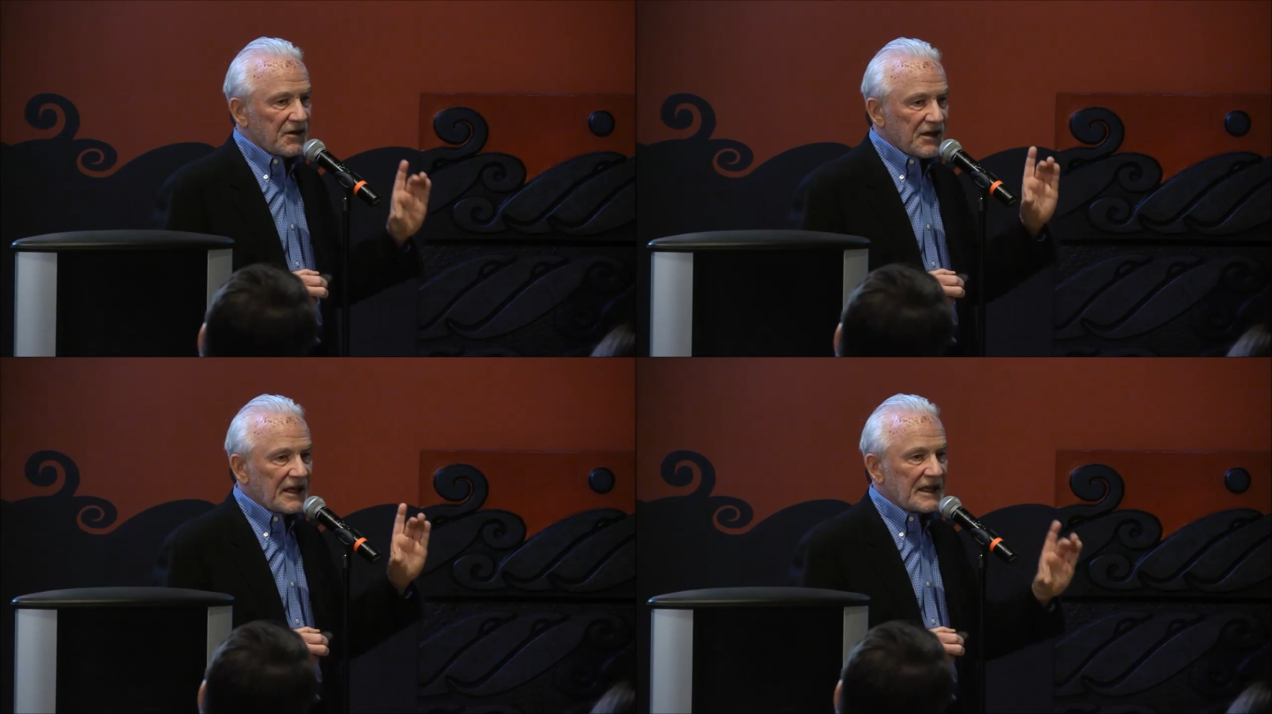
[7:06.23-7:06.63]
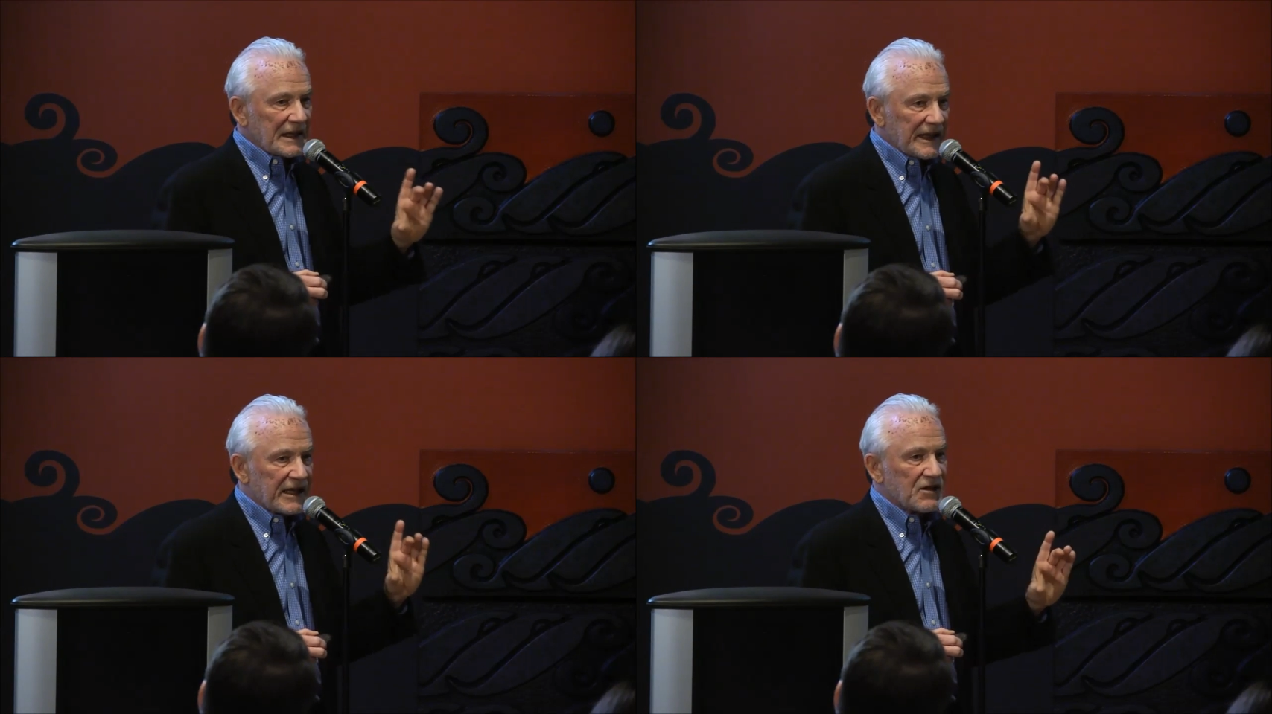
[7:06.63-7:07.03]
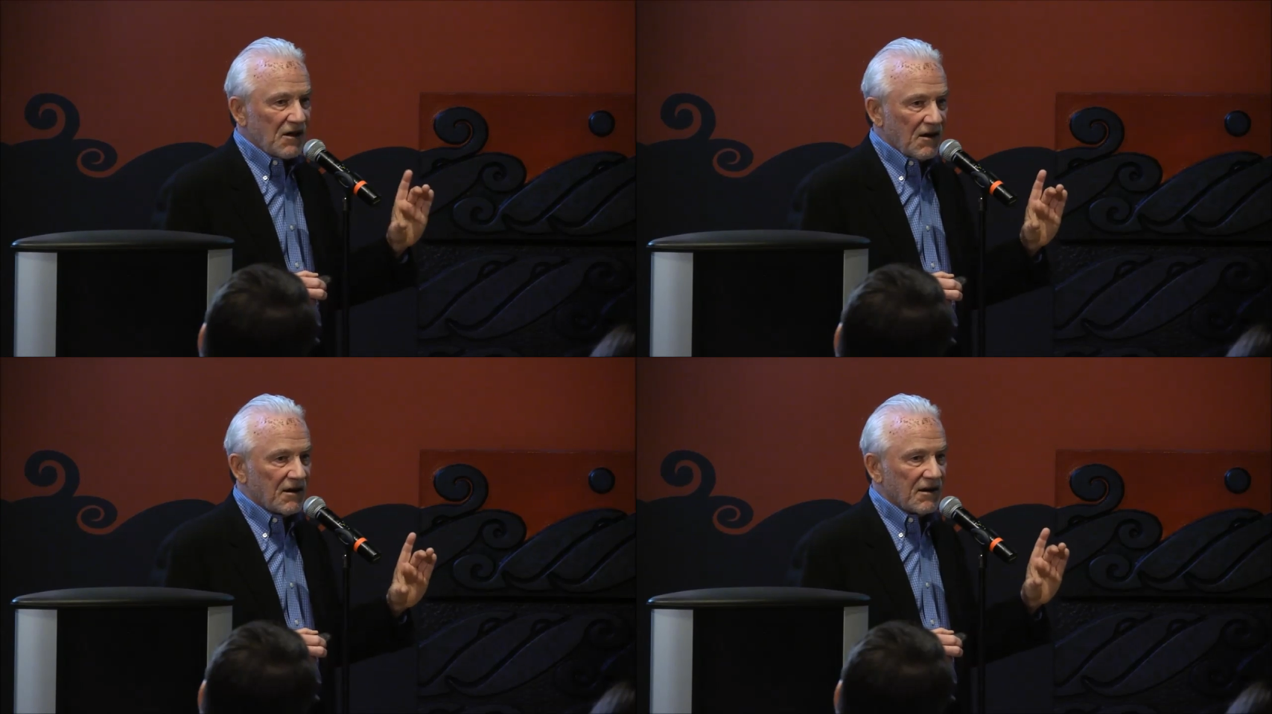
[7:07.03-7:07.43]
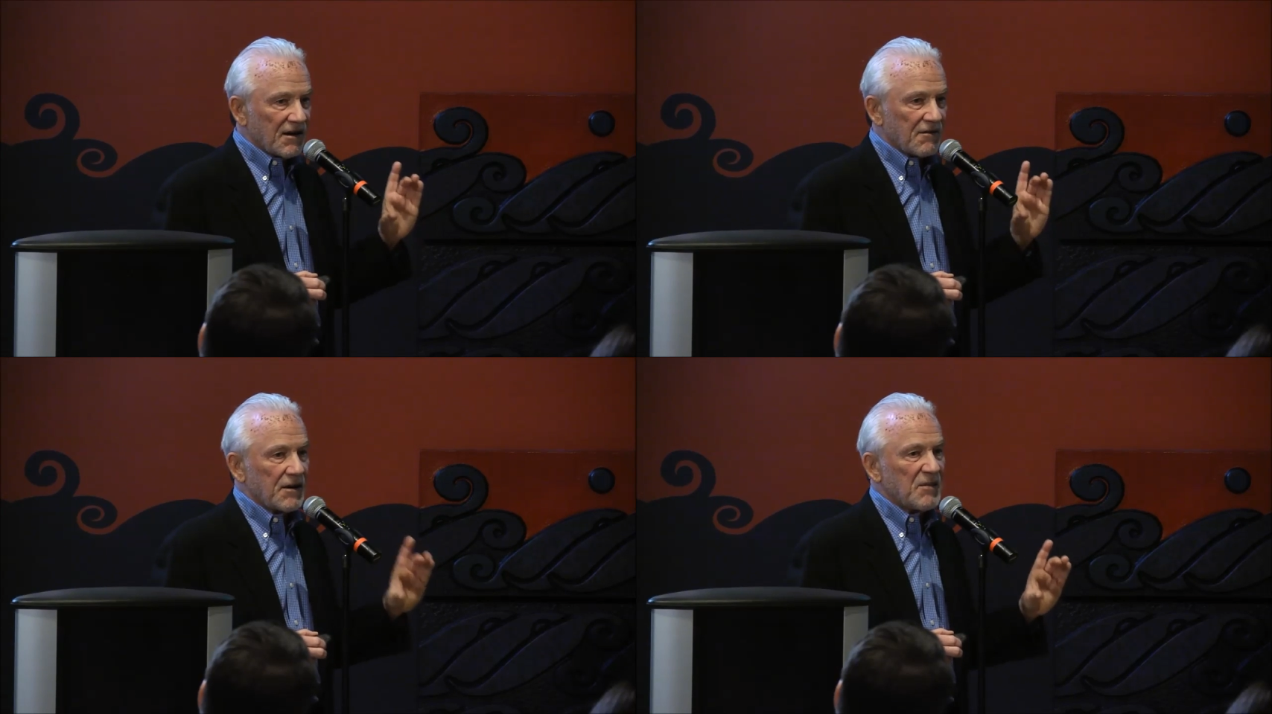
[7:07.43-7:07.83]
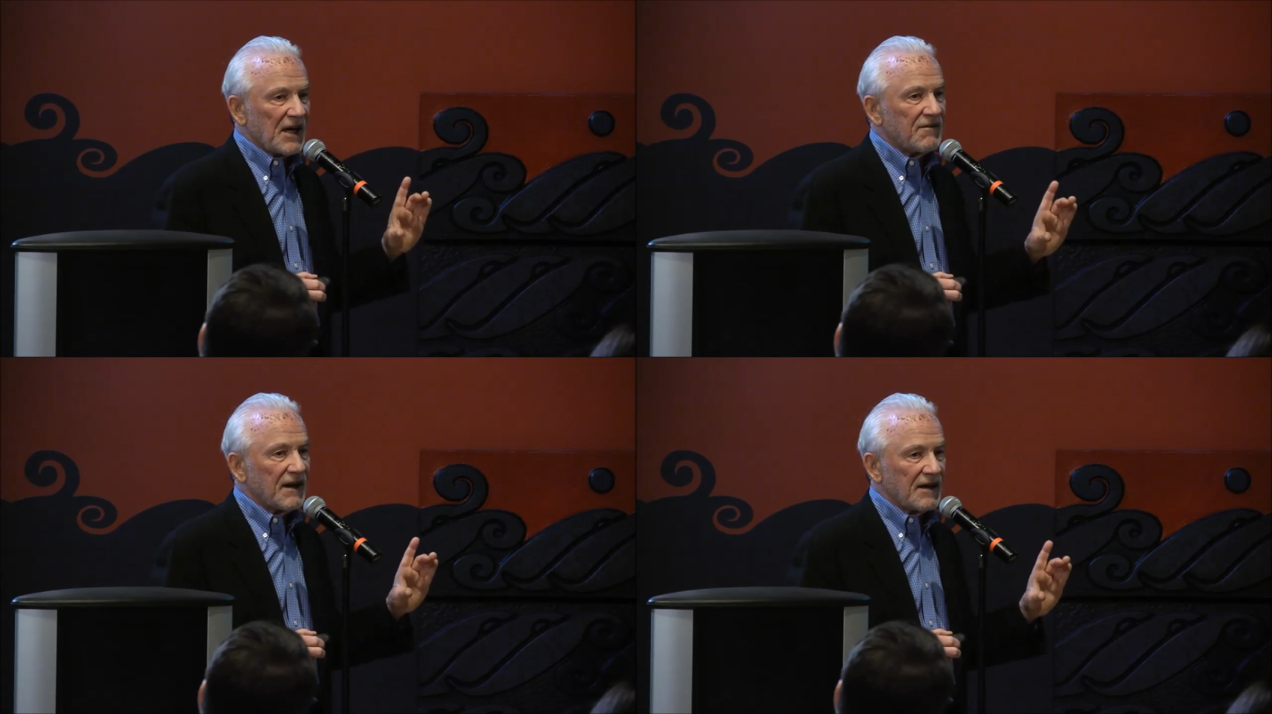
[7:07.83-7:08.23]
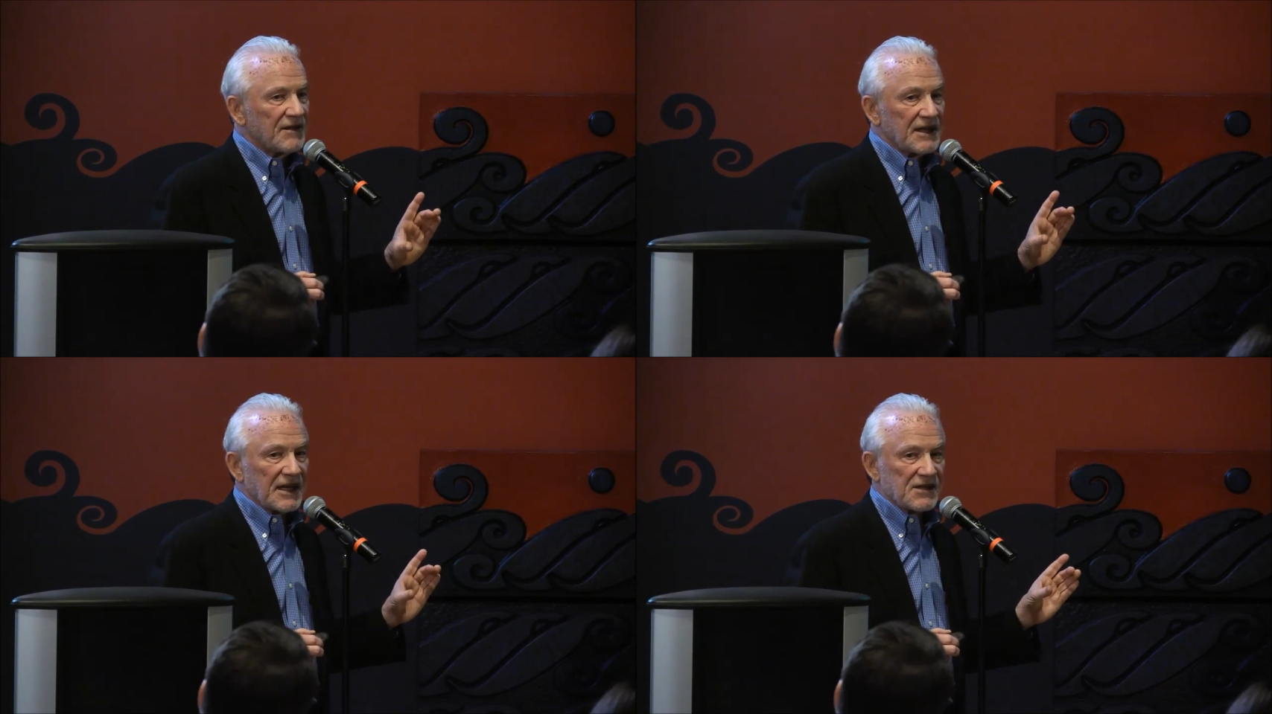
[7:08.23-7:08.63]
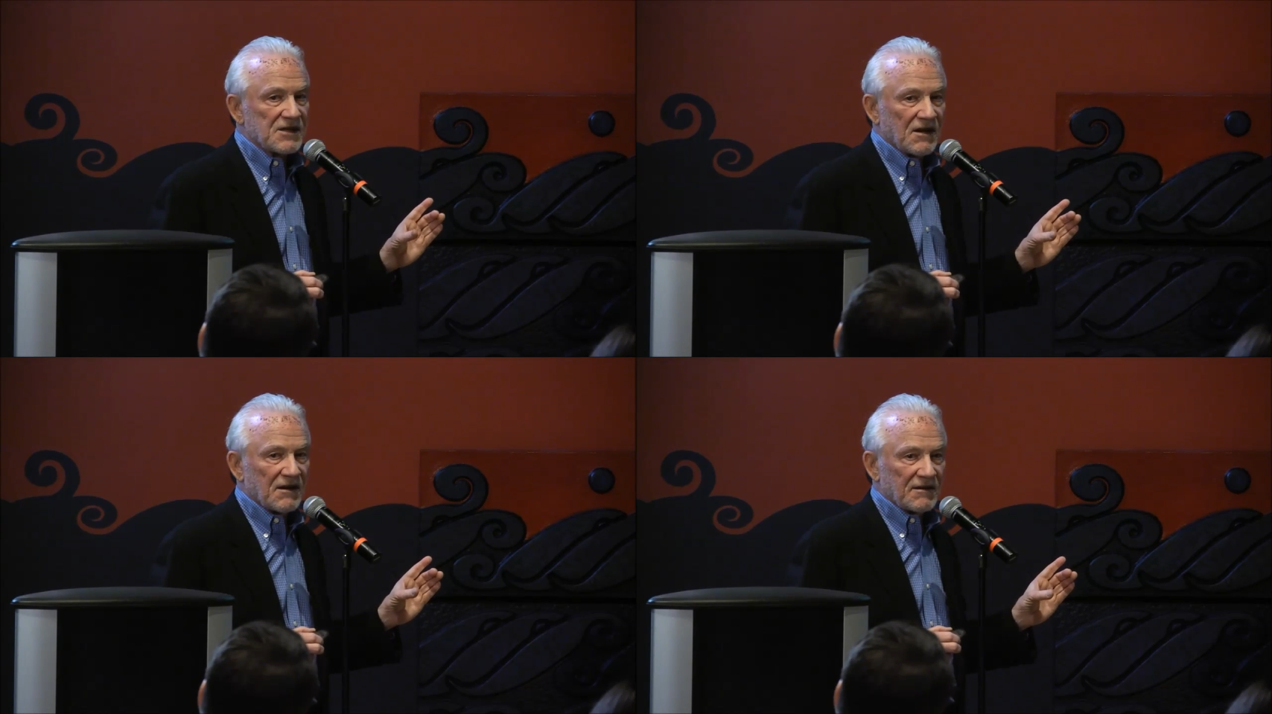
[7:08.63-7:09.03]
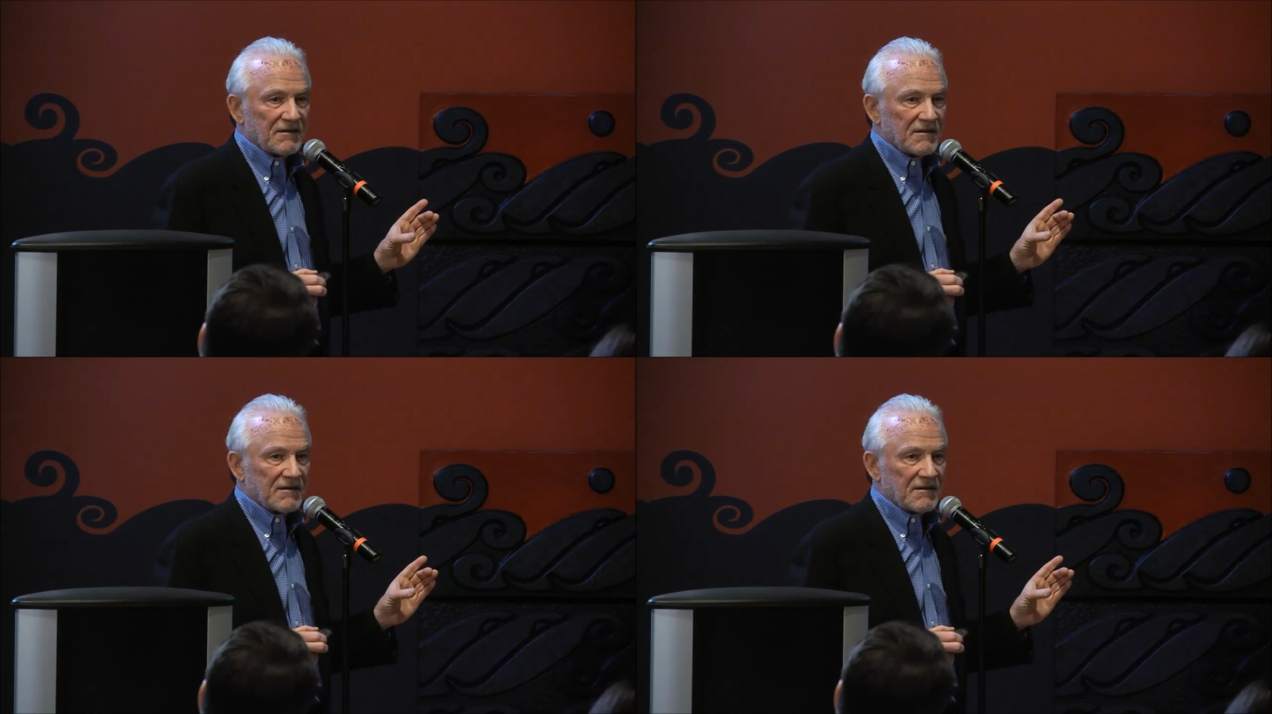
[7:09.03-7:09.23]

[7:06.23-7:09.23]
can collect on a 3x5 index card.